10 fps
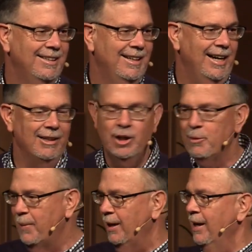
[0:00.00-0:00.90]
I
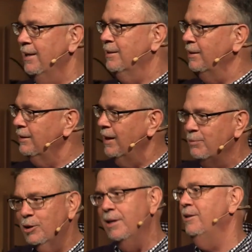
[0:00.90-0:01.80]
learned my lesson. I'm
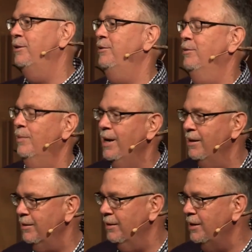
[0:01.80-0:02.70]
trying to do the right
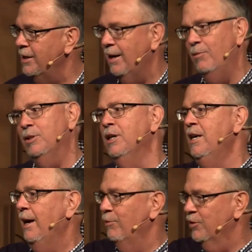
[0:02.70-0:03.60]
thing. I
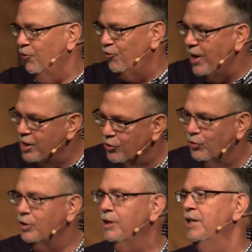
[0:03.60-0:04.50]
was
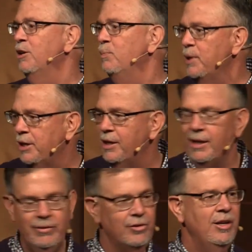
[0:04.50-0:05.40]
faithful in
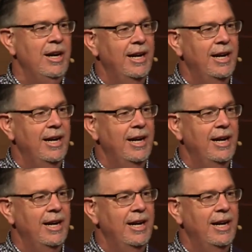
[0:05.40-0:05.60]
obedience.